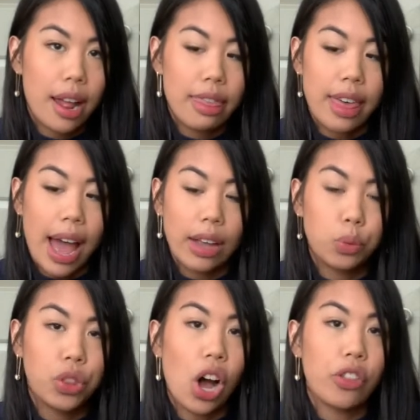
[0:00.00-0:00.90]

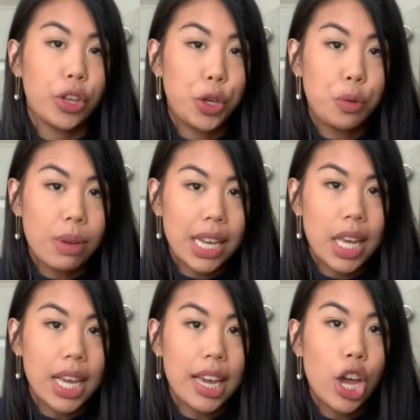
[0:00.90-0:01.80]
that with all the
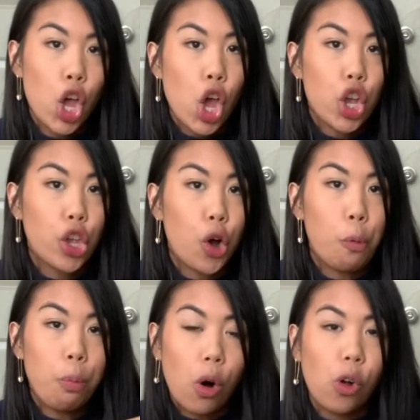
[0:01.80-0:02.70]
humidity,
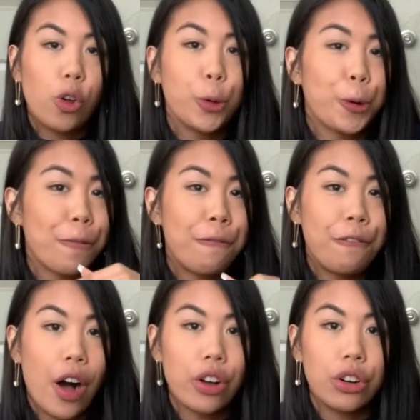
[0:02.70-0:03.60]
no mold or
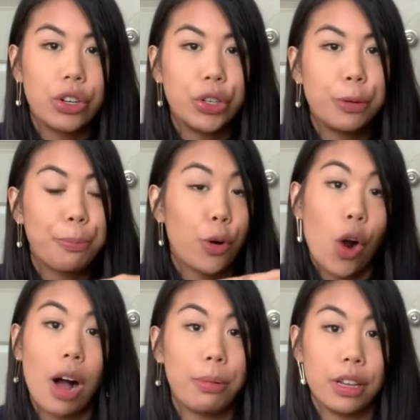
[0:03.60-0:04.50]
fungal
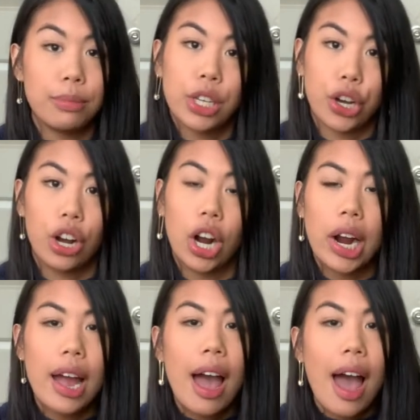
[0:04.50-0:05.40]
problems
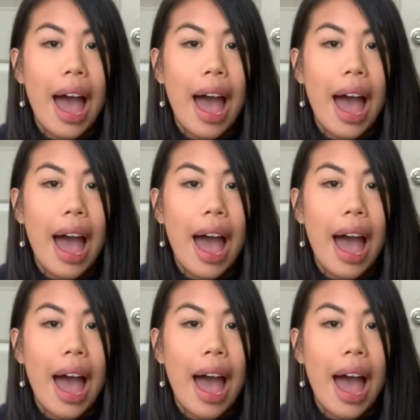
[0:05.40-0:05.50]
occur.